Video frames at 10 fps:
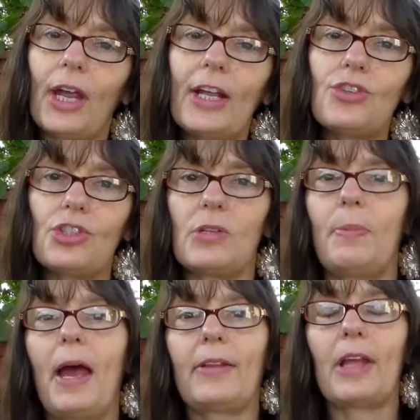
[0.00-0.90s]
your angels
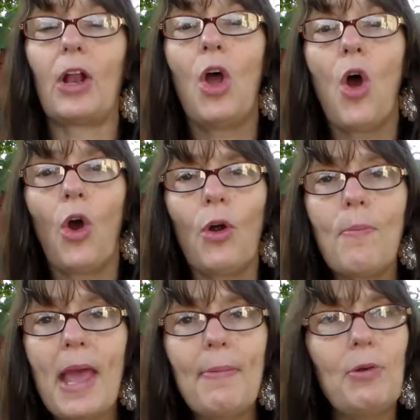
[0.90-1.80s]
about that. Or
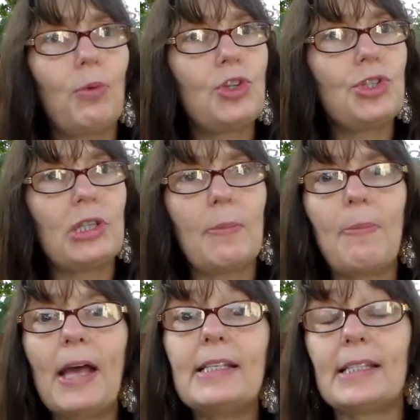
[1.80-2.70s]
maybe what you, the
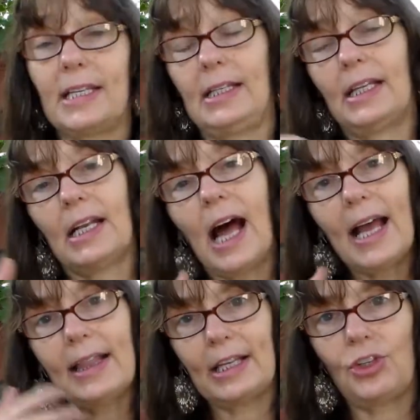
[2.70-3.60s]
best thing that
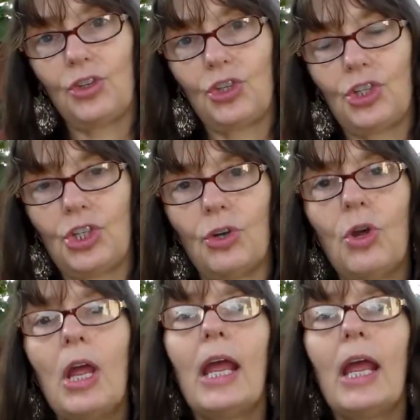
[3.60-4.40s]
I think you should do